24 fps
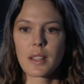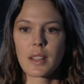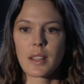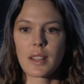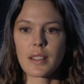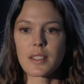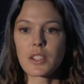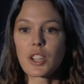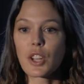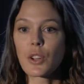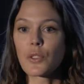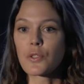
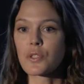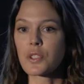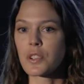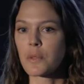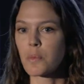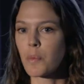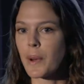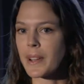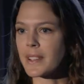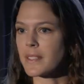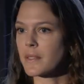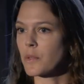until she
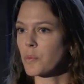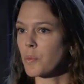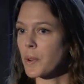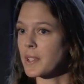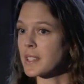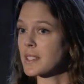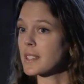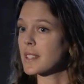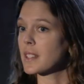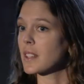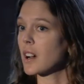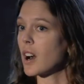went,
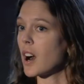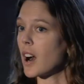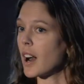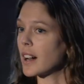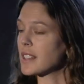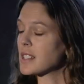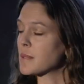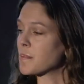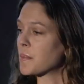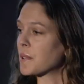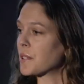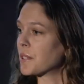went to the
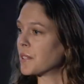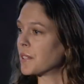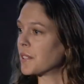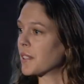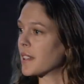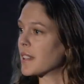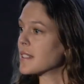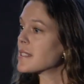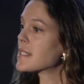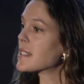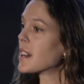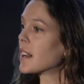hospital
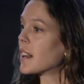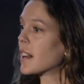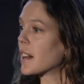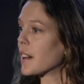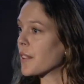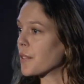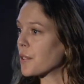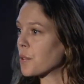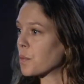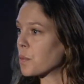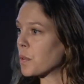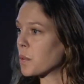and saw
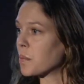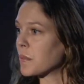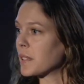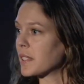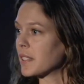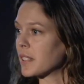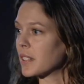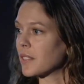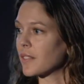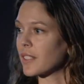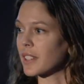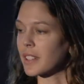other
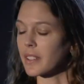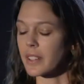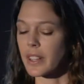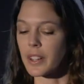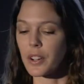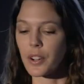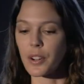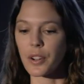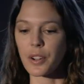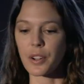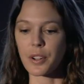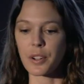women living
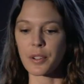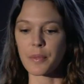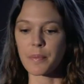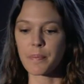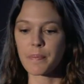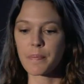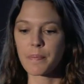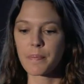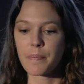like her.